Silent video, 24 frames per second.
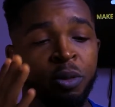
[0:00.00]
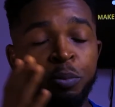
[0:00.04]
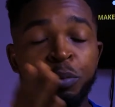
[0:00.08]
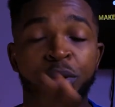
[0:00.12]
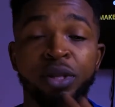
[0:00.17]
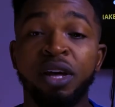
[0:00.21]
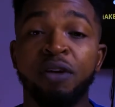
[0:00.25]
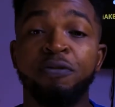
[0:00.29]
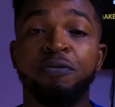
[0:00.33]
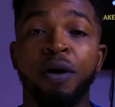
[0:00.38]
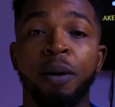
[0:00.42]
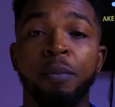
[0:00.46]

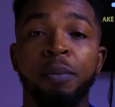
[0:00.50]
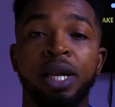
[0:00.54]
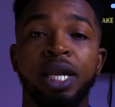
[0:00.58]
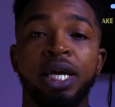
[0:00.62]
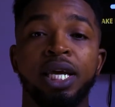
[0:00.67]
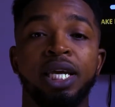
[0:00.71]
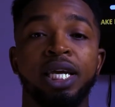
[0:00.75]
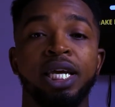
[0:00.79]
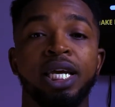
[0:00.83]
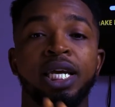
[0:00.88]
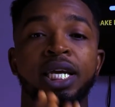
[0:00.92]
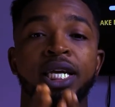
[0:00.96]

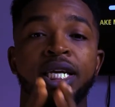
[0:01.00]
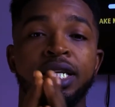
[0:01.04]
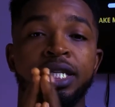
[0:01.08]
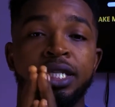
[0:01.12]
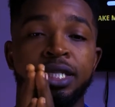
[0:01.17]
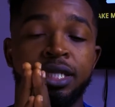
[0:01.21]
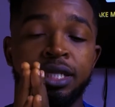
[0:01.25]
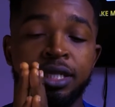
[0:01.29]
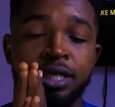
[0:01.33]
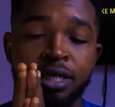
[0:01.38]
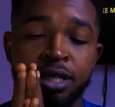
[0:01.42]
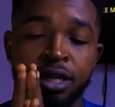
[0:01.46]
BetaFamily
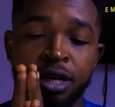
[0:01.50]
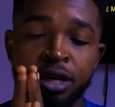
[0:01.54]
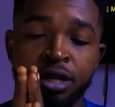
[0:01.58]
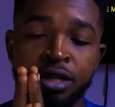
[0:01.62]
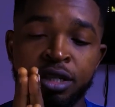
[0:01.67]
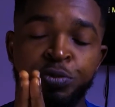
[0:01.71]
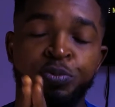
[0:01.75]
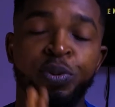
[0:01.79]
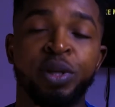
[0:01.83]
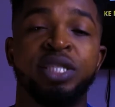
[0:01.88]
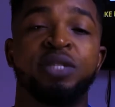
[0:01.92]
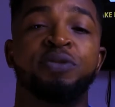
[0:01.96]
is
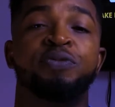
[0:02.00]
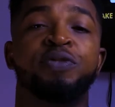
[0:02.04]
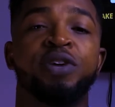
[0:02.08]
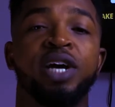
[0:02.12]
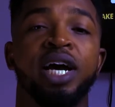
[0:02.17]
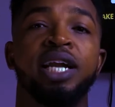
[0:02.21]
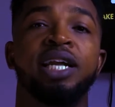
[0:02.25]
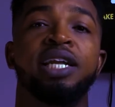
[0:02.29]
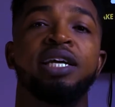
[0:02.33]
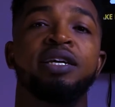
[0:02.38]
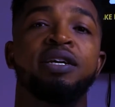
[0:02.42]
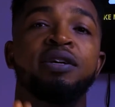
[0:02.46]

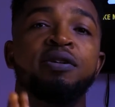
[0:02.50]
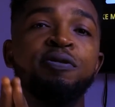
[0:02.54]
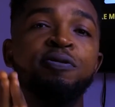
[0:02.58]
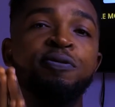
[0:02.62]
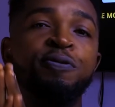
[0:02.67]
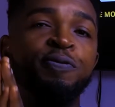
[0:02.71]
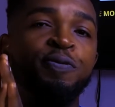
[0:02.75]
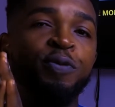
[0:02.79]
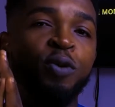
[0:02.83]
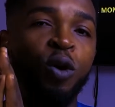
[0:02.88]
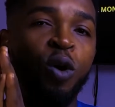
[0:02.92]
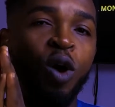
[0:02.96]
specifically
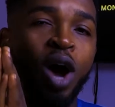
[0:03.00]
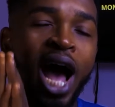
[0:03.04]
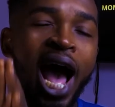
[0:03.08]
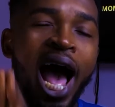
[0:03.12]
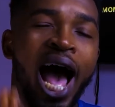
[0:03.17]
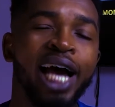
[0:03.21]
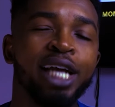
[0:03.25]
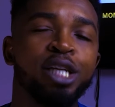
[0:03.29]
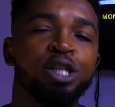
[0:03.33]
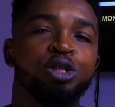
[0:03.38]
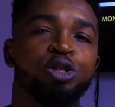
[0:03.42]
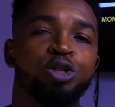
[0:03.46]
for
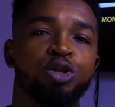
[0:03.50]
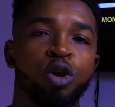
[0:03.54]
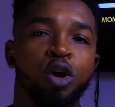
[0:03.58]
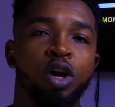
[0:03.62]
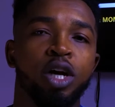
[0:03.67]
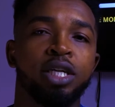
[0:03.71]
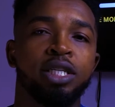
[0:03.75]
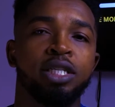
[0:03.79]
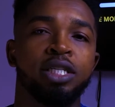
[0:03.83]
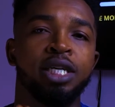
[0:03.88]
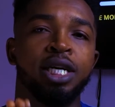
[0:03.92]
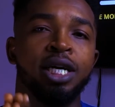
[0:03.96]

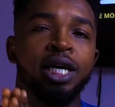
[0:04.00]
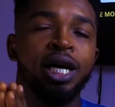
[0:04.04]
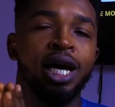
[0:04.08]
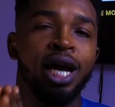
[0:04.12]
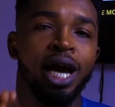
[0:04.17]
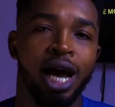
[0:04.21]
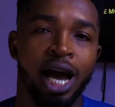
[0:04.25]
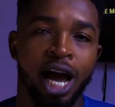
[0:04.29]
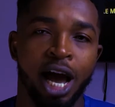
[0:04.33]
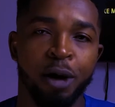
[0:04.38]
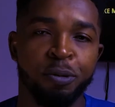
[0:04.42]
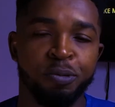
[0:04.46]
Android
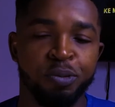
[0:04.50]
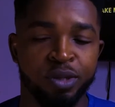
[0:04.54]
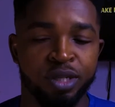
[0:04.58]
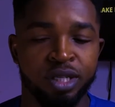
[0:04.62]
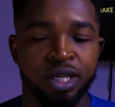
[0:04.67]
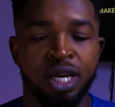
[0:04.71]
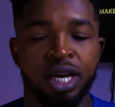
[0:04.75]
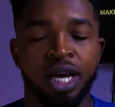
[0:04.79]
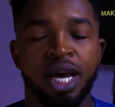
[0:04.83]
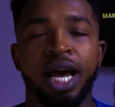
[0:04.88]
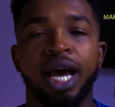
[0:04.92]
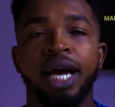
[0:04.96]

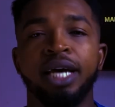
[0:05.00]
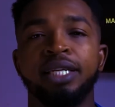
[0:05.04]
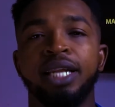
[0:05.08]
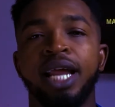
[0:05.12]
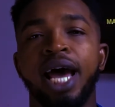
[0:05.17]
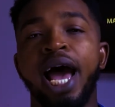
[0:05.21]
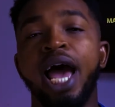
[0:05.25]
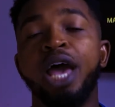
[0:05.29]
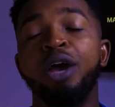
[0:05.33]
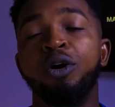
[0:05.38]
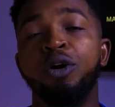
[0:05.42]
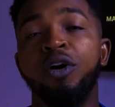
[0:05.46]
apps and
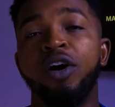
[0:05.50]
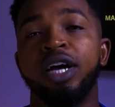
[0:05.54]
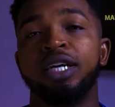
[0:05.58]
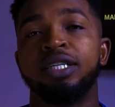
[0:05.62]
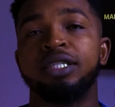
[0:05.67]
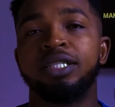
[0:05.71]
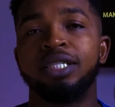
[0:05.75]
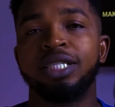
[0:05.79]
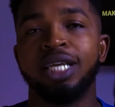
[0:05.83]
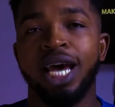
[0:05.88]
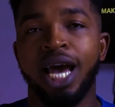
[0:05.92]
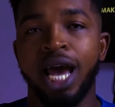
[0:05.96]

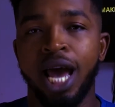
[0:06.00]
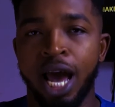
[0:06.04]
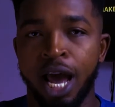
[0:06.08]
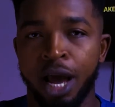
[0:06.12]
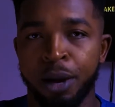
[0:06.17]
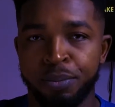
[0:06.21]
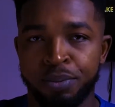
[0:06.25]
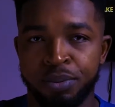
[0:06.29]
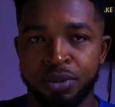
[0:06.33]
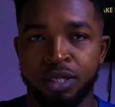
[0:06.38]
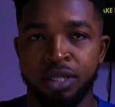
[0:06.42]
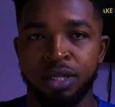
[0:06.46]
iOS
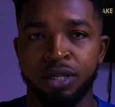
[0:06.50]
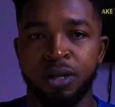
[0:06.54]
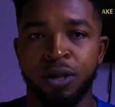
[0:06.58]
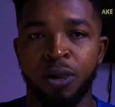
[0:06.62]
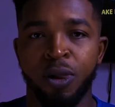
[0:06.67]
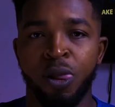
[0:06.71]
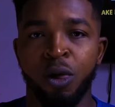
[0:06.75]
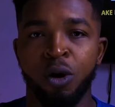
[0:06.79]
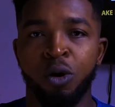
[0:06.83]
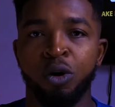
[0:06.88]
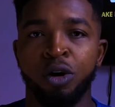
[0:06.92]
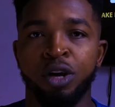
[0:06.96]
apps.
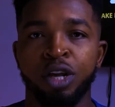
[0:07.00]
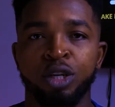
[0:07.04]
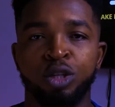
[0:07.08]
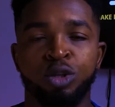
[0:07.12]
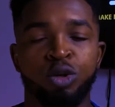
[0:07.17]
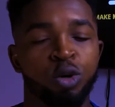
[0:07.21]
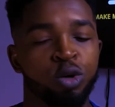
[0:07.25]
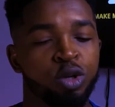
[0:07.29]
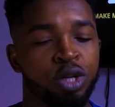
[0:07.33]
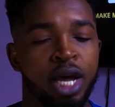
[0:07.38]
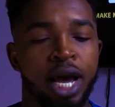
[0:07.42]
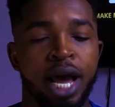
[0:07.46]
Okay,
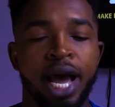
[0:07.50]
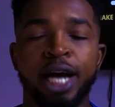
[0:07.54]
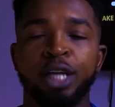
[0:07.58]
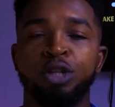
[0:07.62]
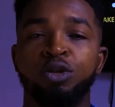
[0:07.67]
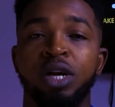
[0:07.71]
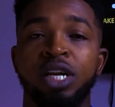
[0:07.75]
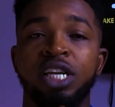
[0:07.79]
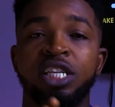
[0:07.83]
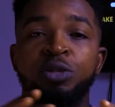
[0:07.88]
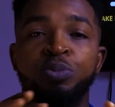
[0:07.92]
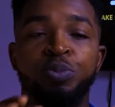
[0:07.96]
so they are
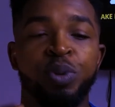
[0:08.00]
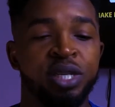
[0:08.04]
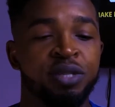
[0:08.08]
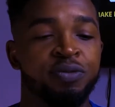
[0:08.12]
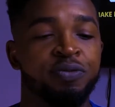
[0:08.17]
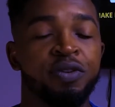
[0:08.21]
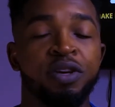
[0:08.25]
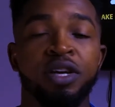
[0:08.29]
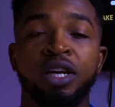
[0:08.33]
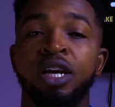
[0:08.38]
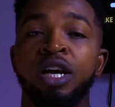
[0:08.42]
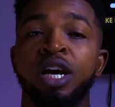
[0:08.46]
actually
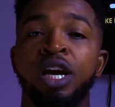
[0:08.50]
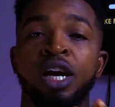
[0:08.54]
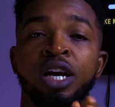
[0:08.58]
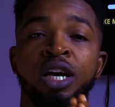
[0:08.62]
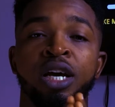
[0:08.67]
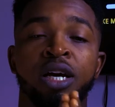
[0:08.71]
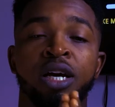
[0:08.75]
specific.